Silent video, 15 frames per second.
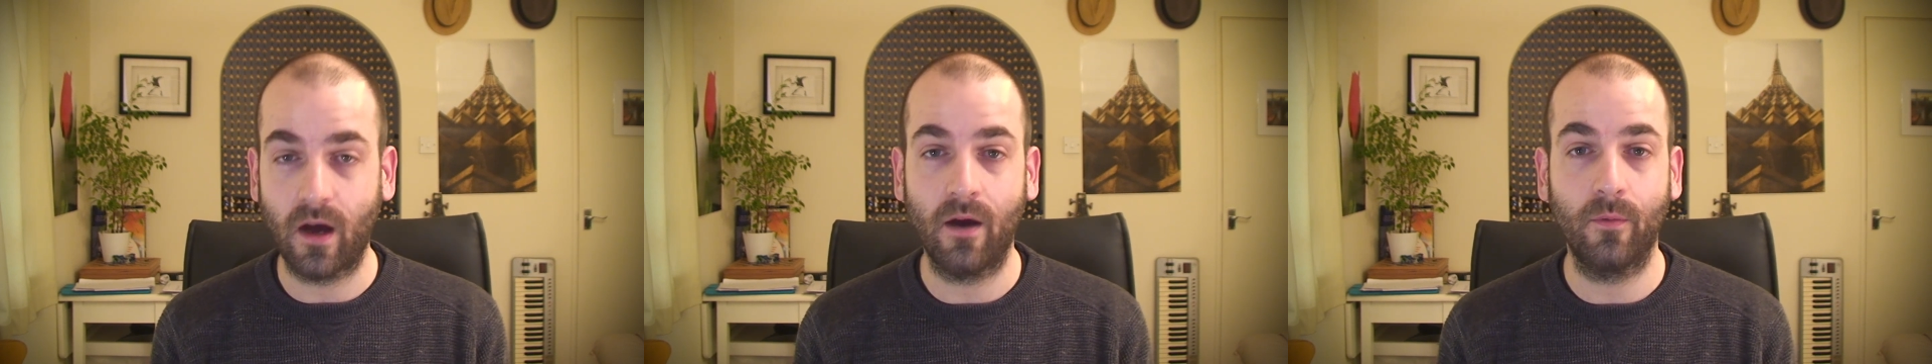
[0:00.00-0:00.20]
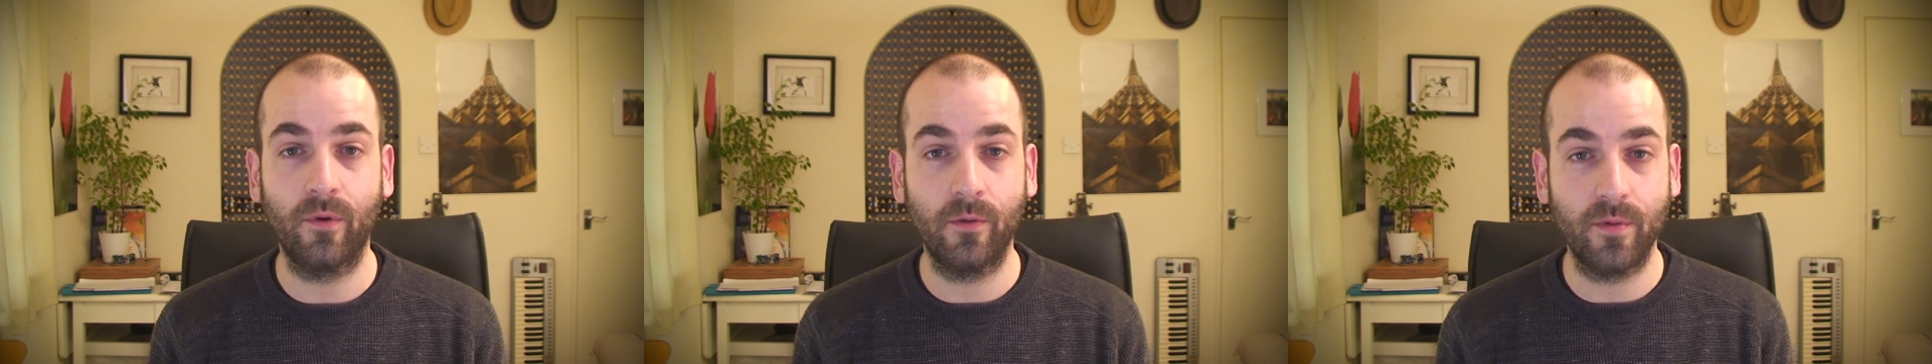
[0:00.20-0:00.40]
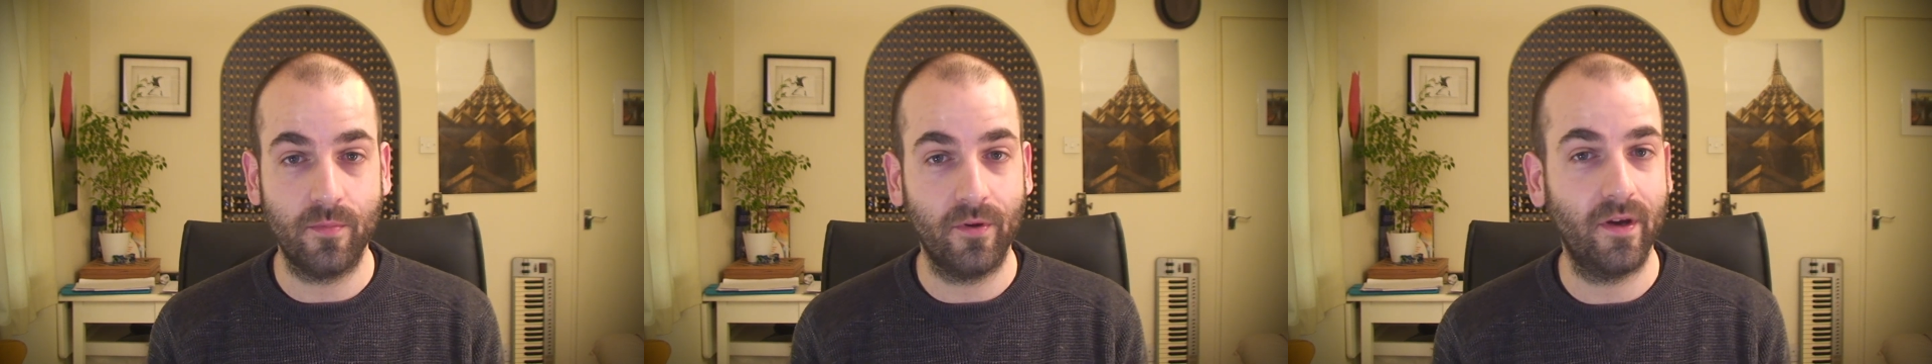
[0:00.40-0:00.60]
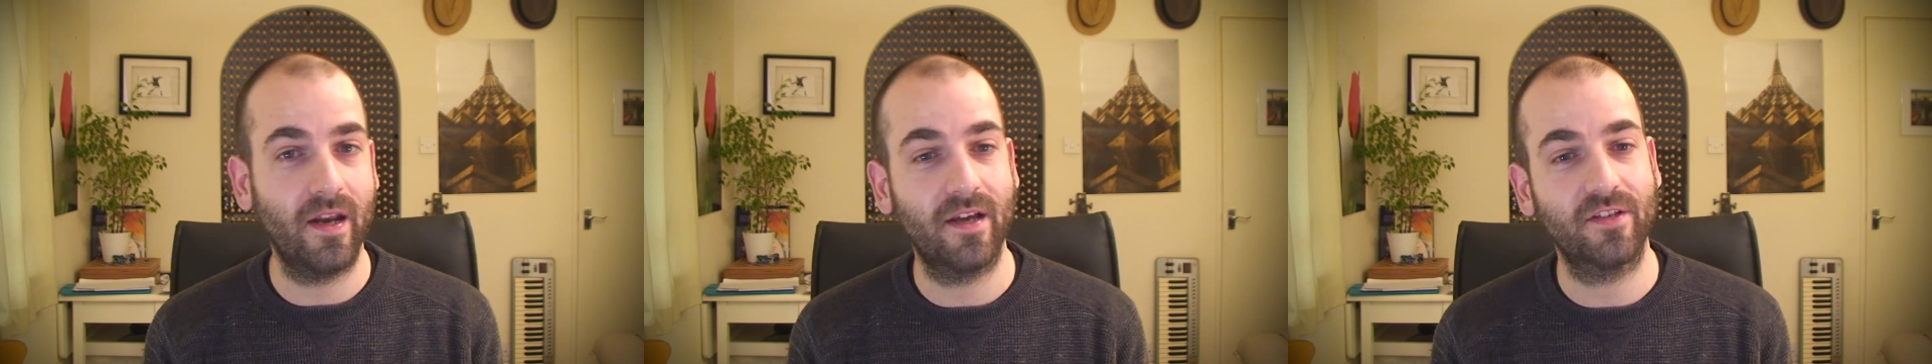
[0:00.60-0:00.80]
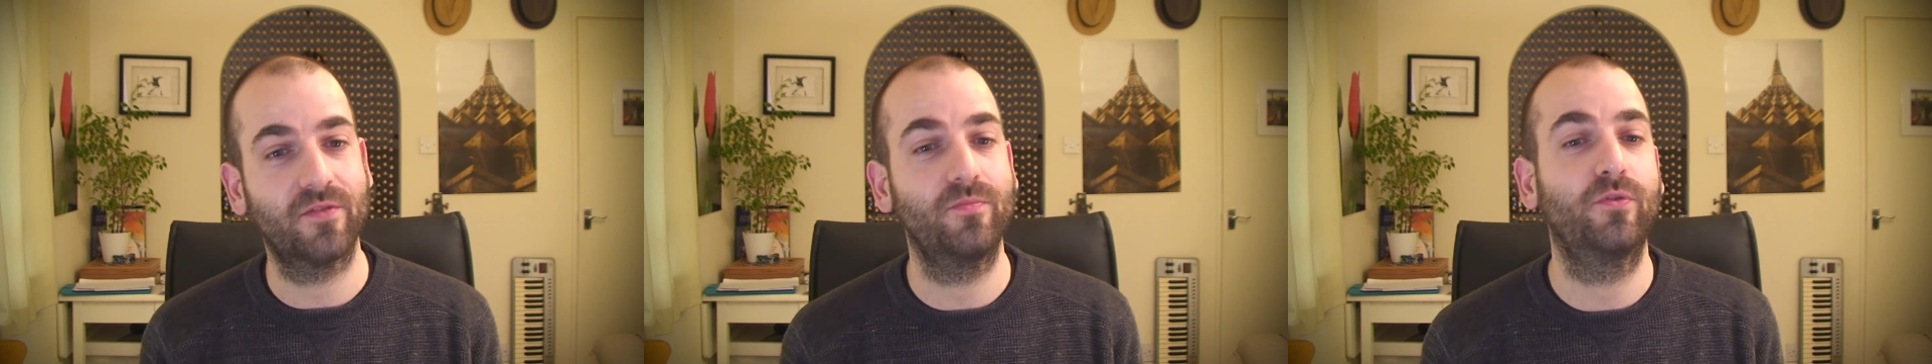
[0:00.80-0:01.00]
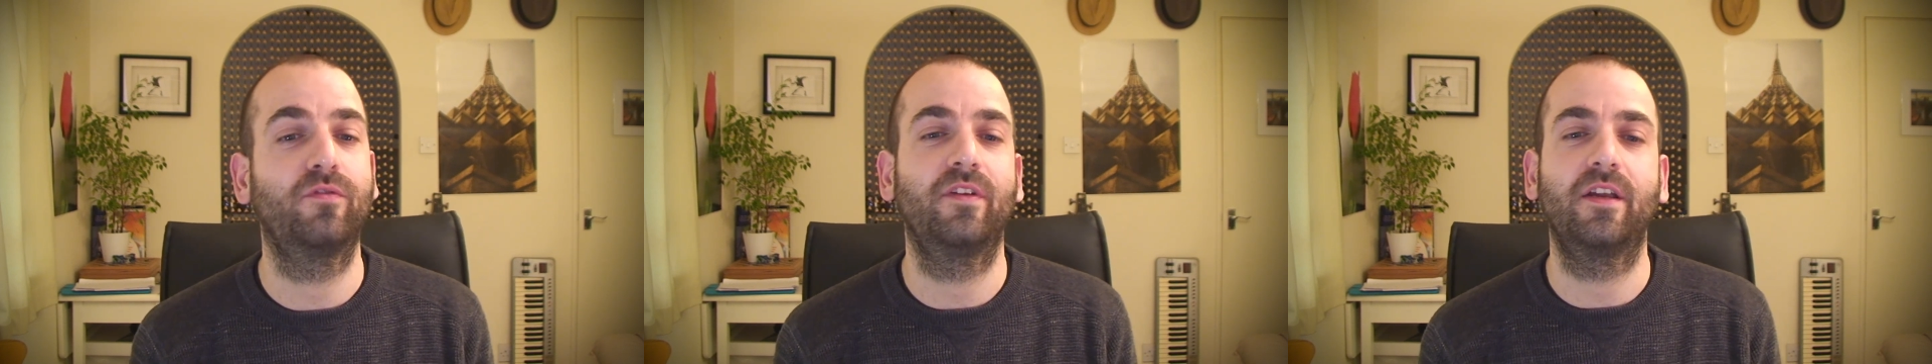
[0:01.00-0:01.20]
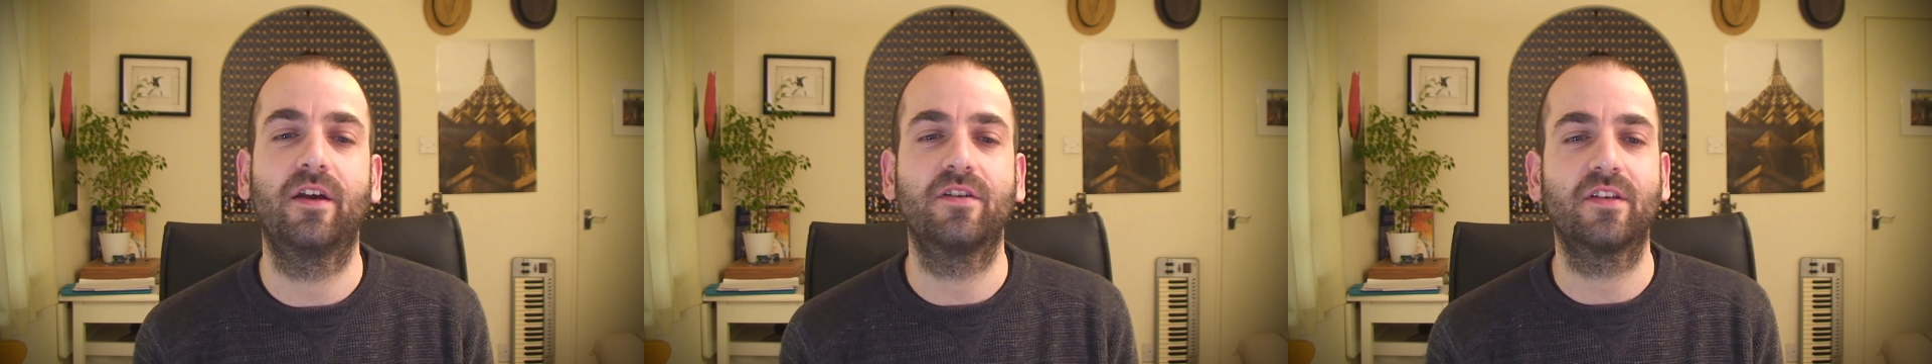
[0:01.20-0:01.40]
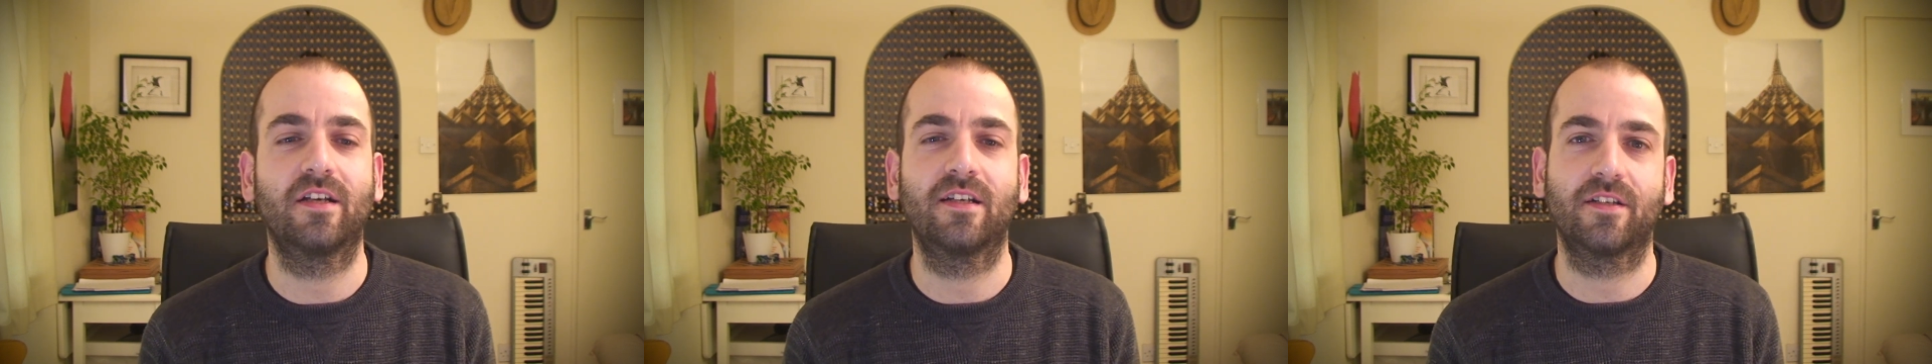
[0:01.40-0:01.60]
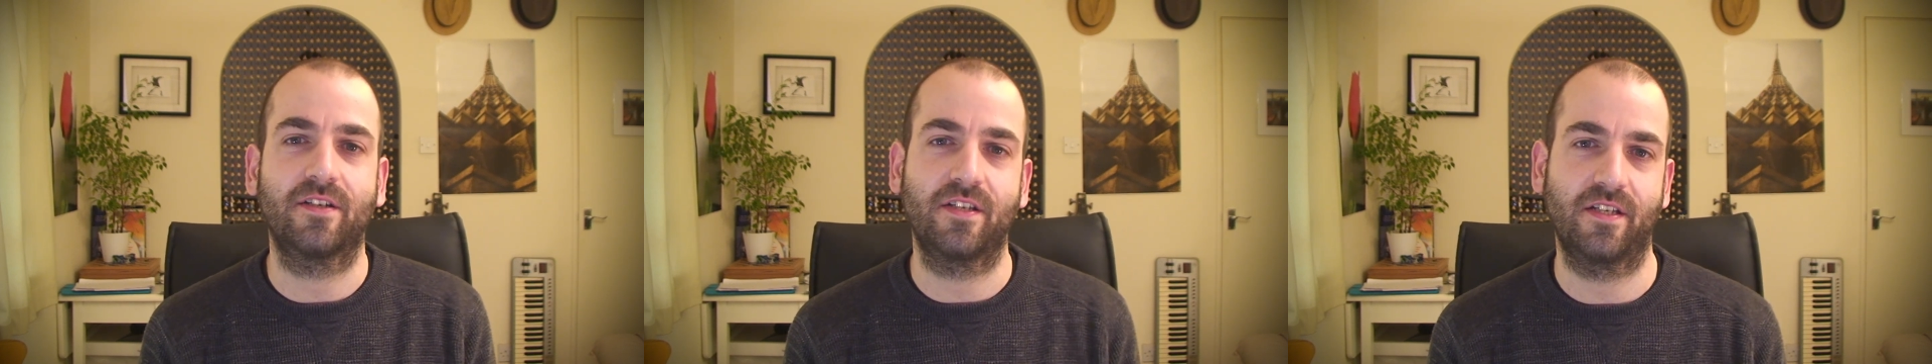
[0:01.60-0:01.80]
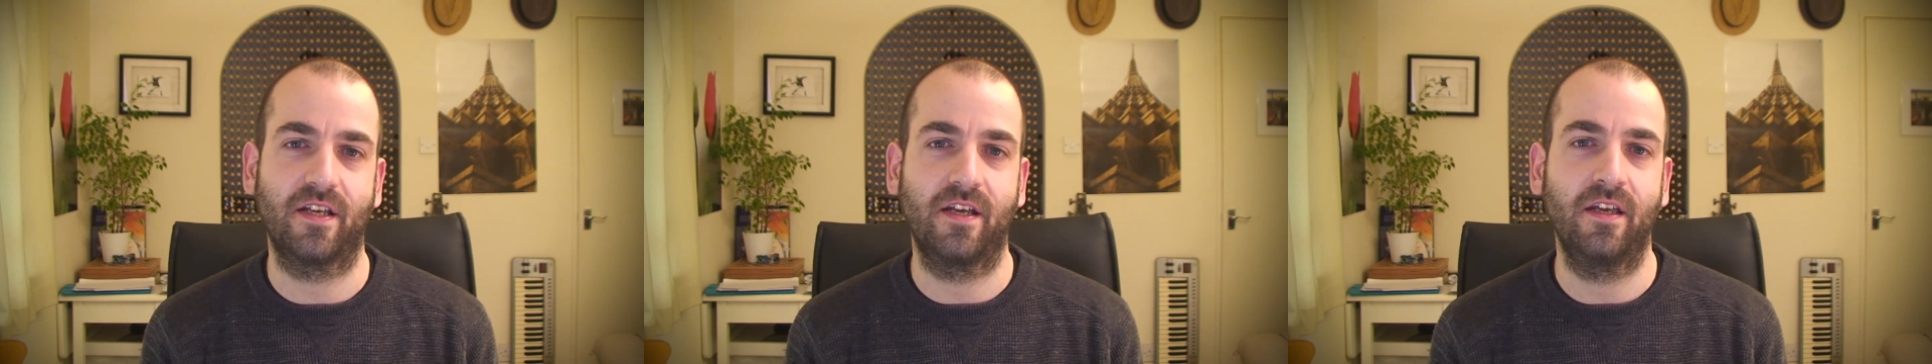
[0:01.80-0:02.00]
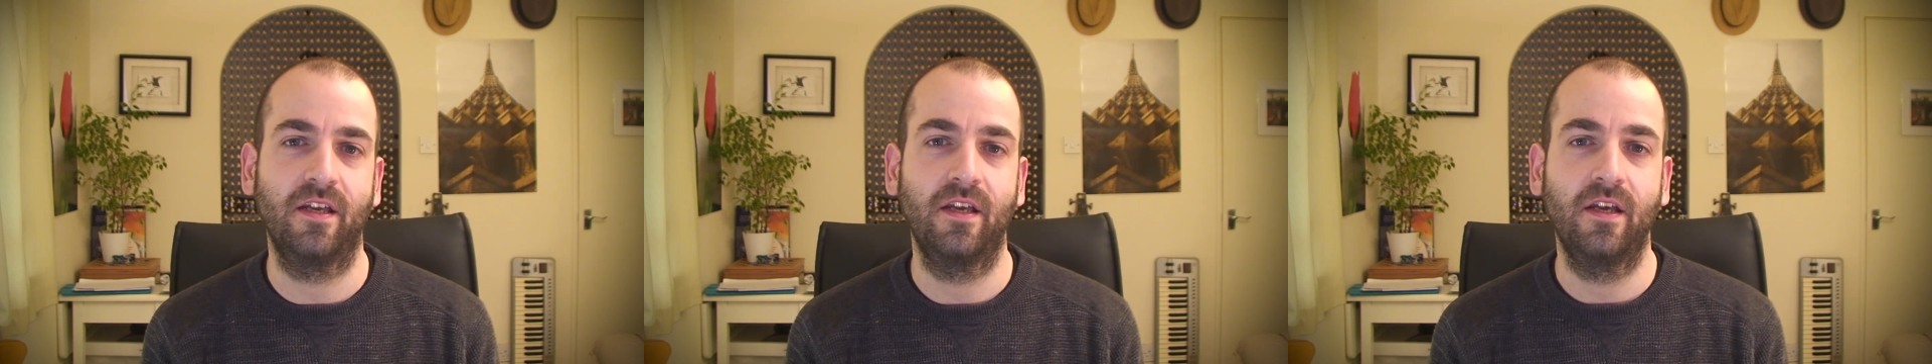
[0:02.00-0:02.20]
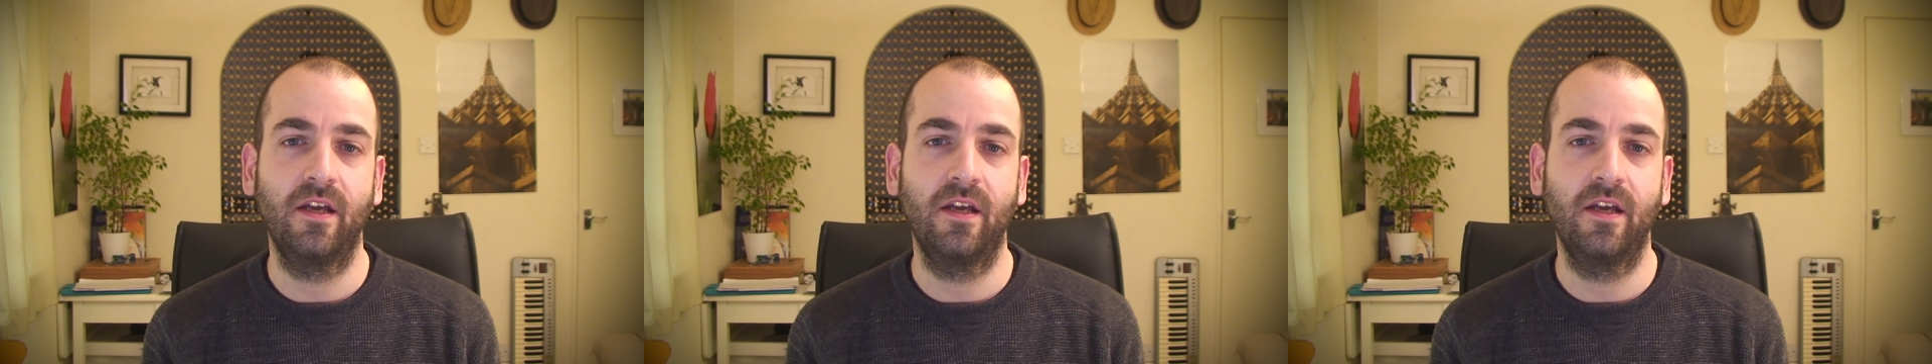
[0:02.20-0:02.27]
I will be putting out some more videos, as I say.